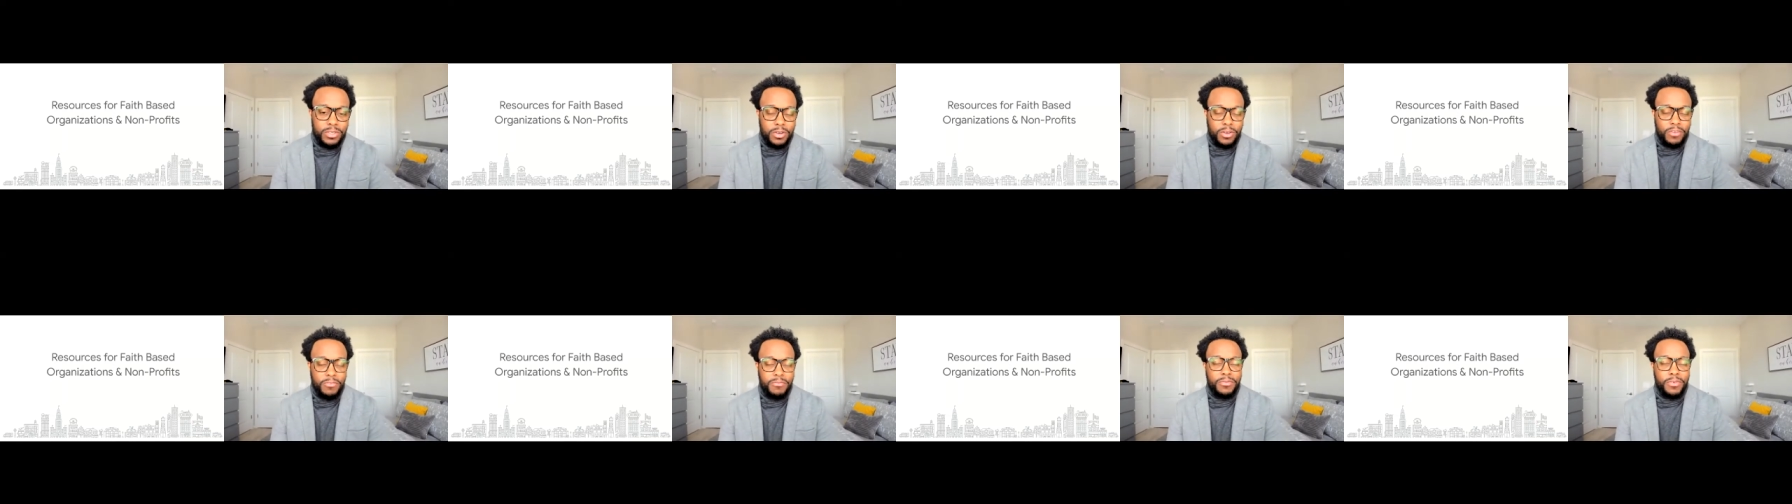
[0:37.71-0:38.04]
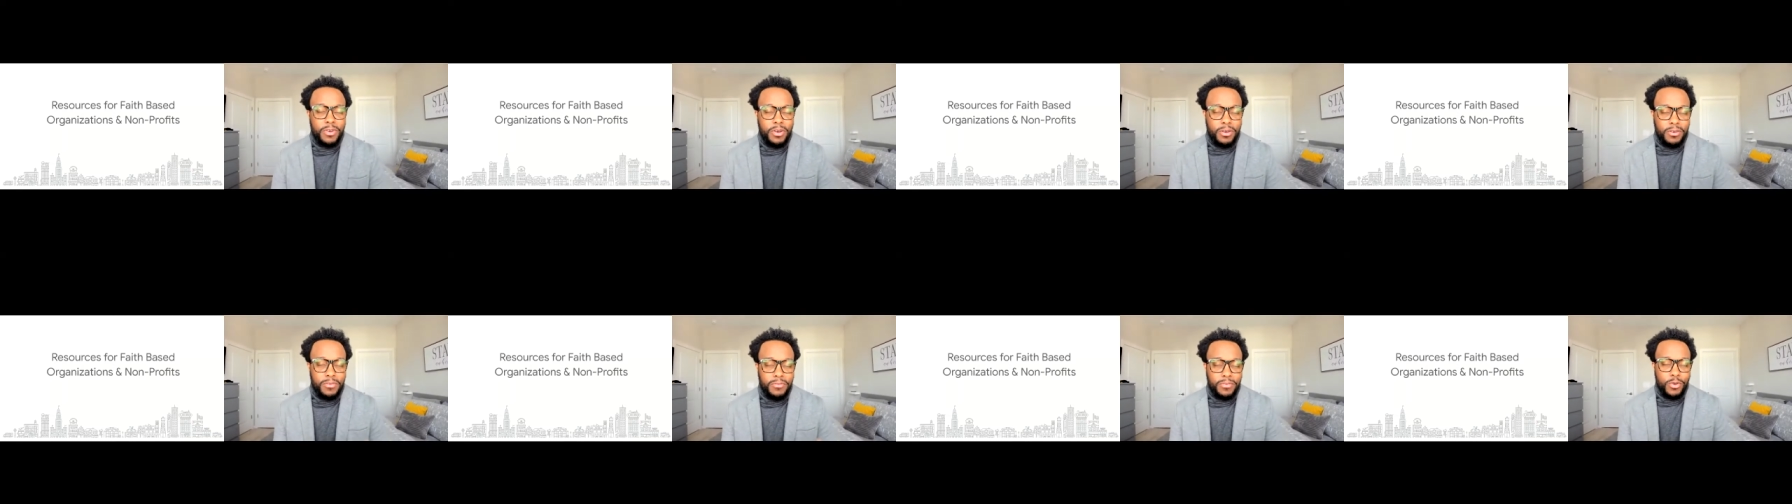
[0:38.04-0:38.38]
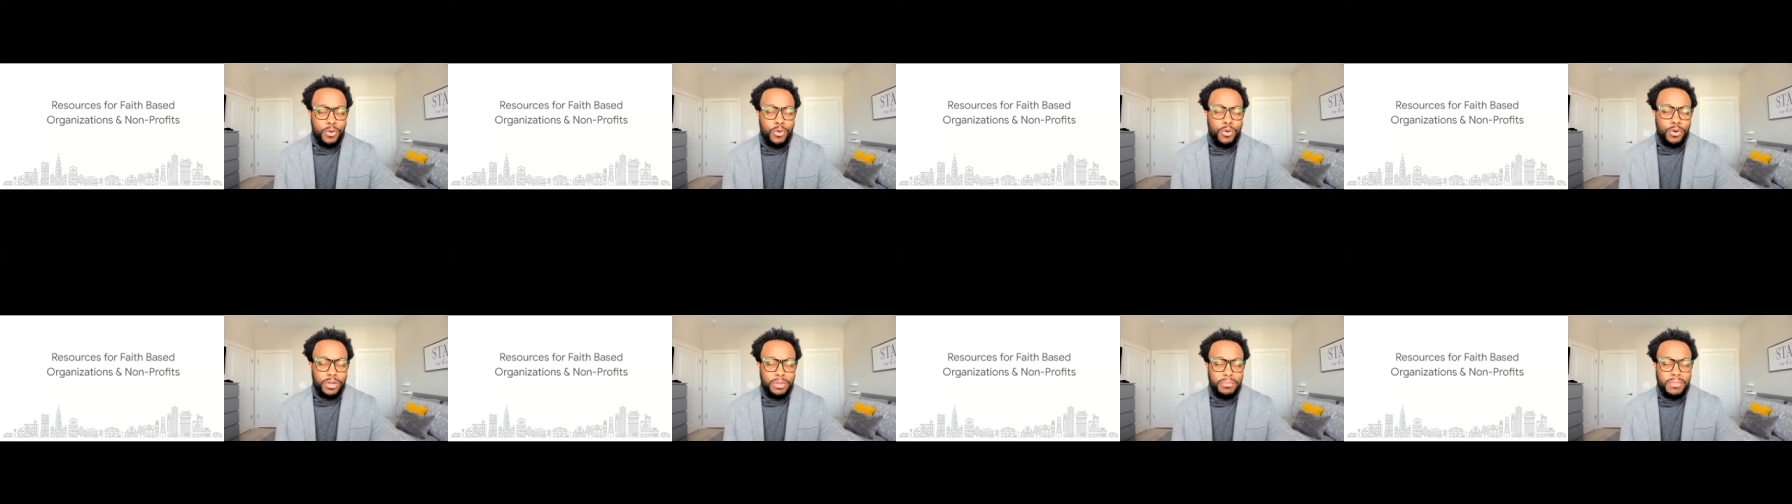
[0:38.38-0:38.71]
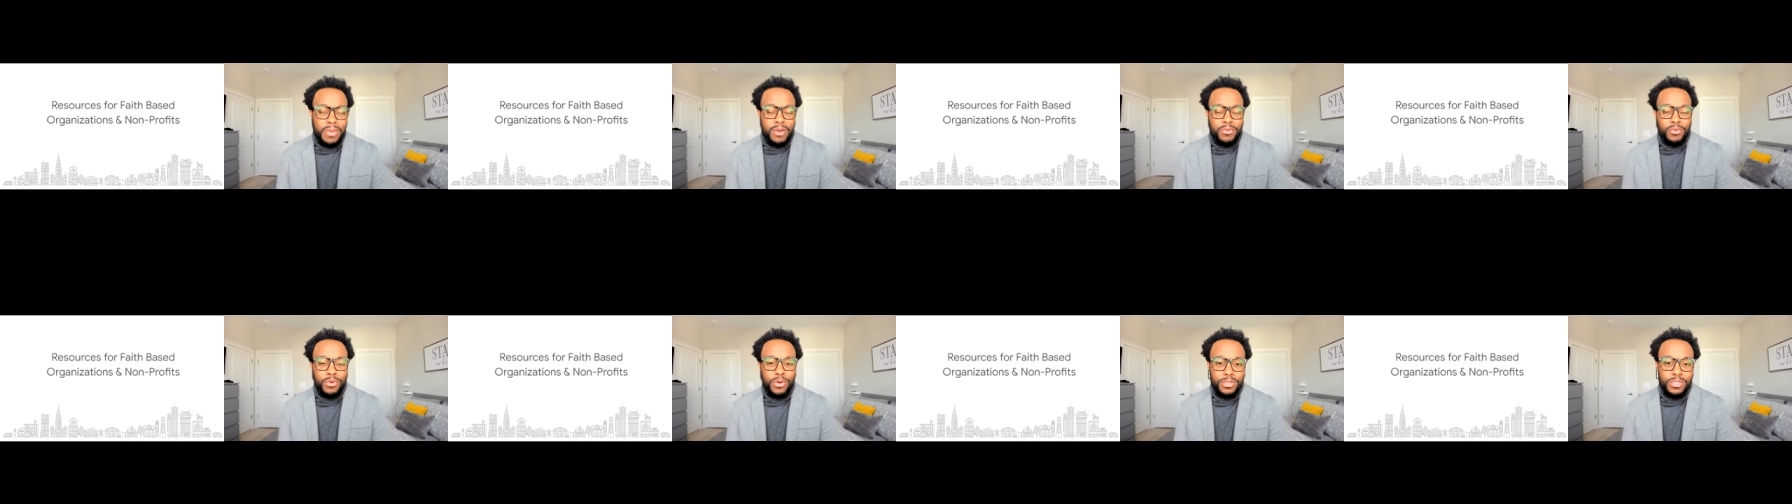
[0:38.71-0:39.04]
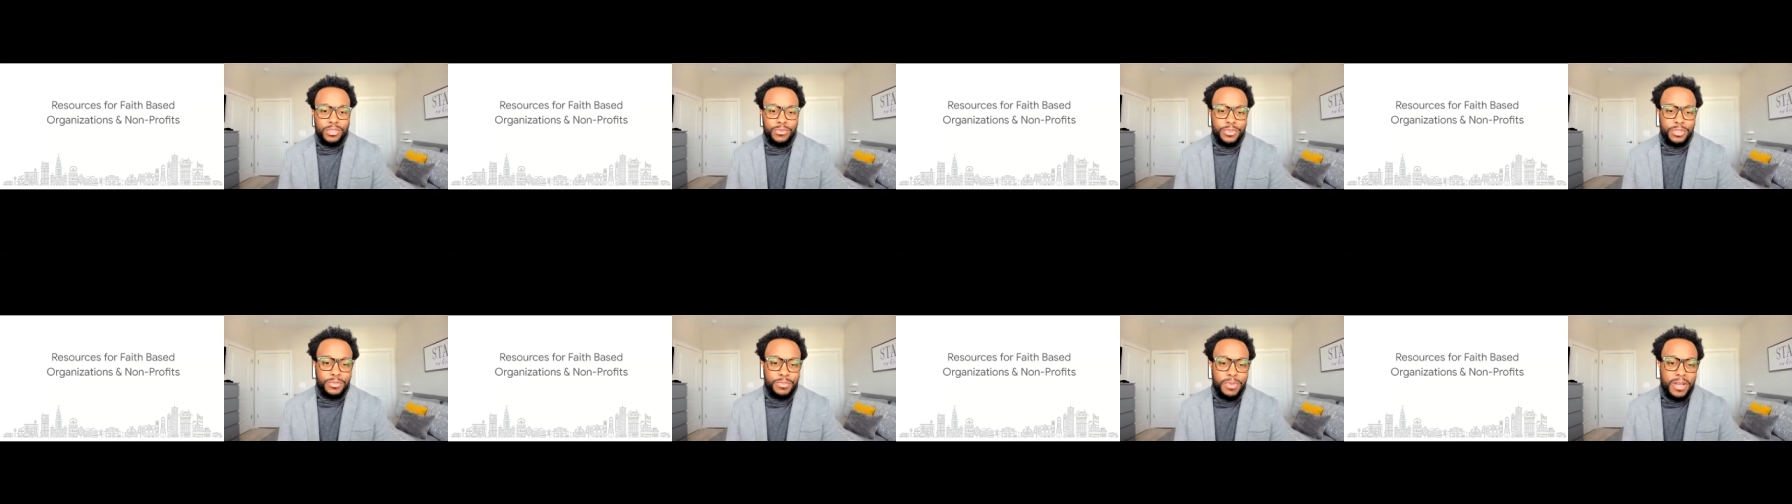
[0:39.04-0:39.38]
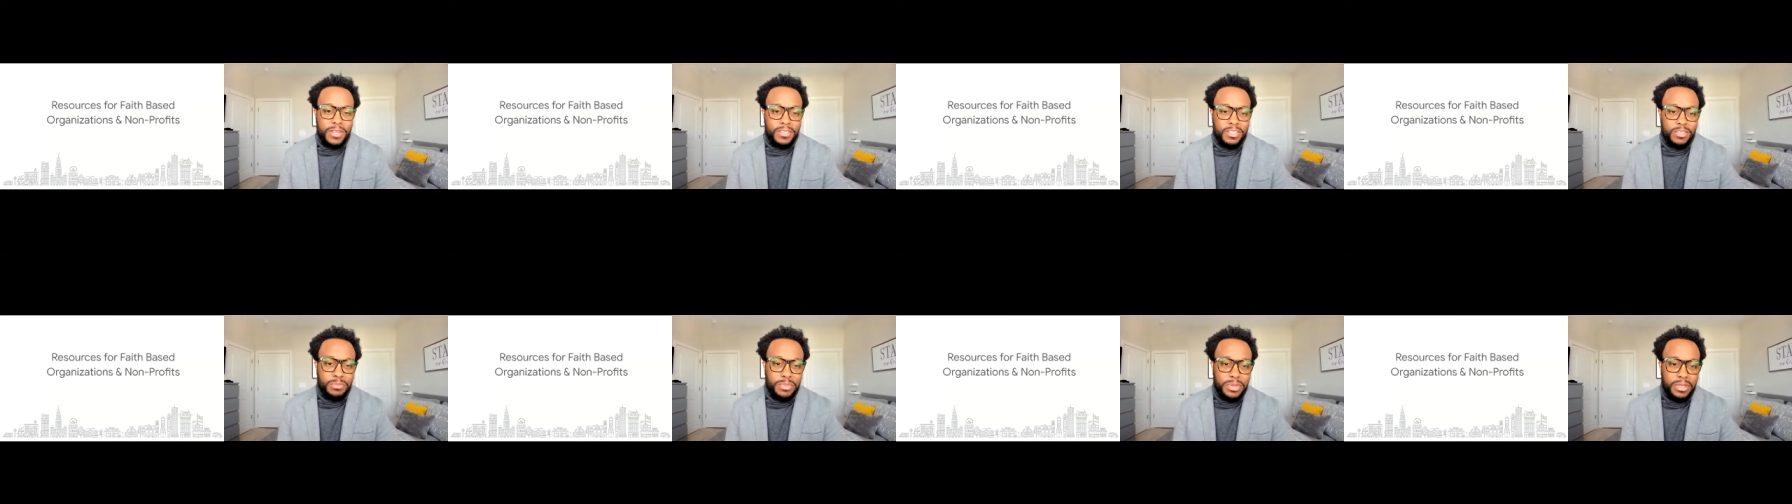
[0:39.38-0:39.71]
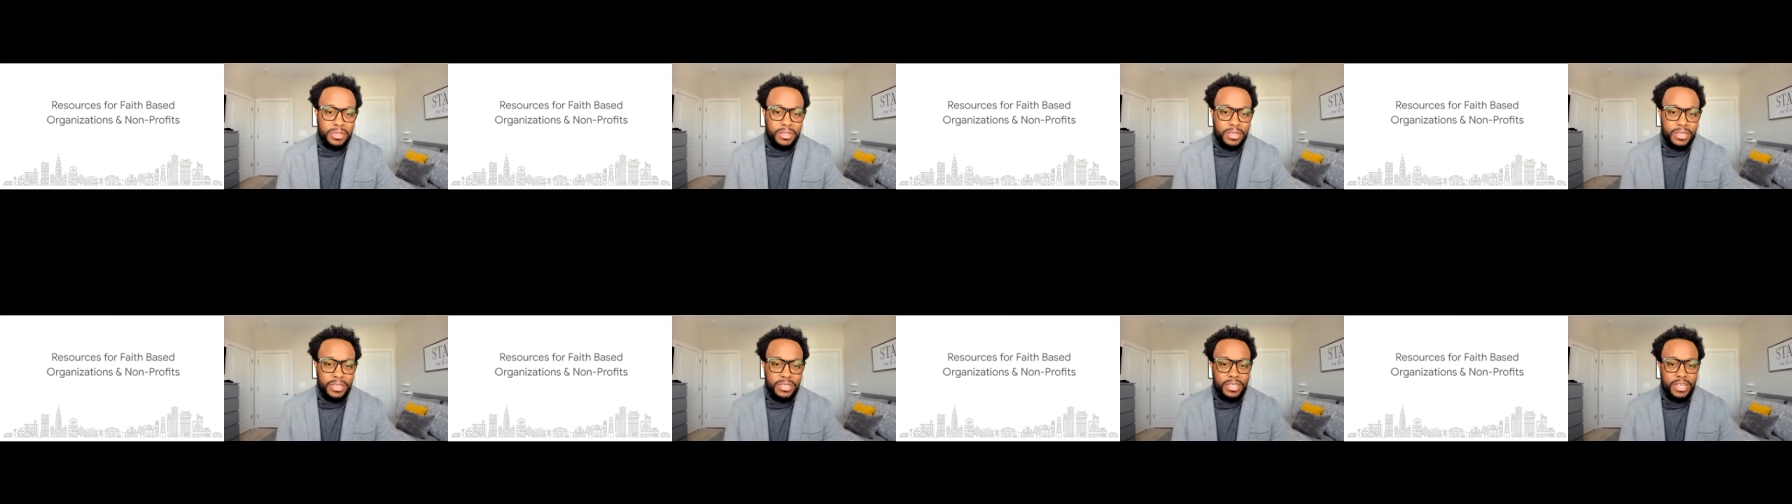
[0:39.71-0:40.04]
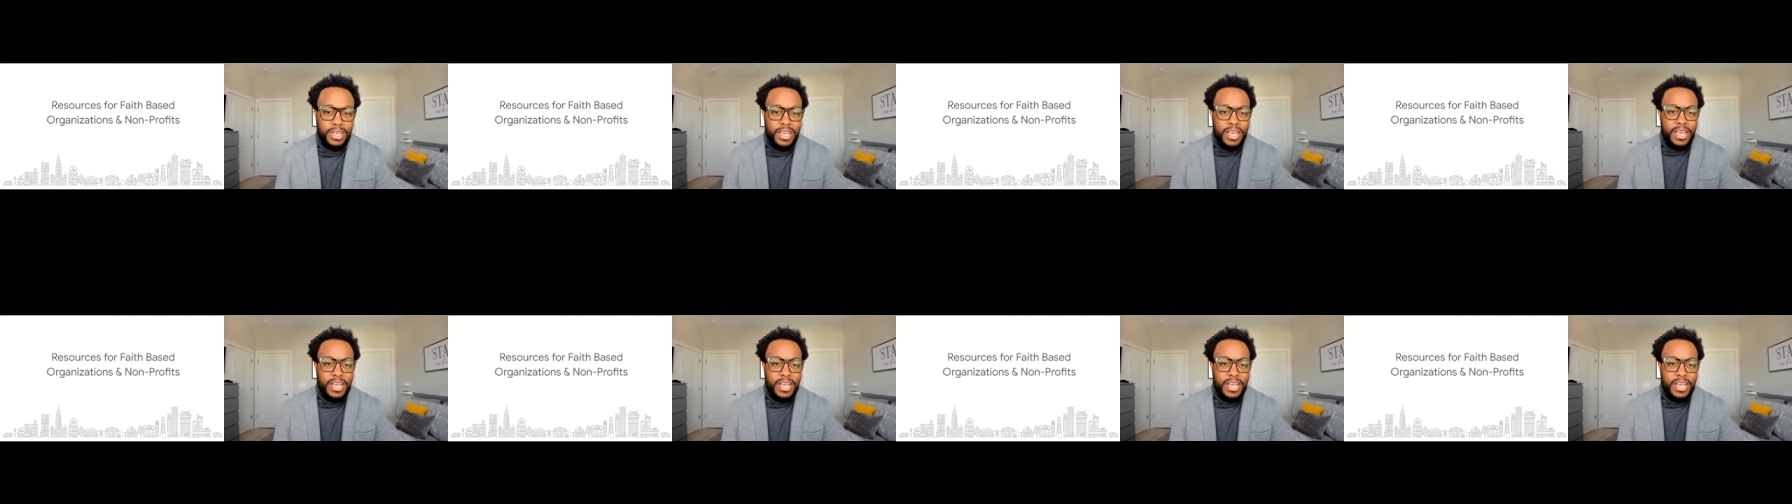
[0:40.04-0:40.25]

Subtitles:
of core to my roles and responsibilities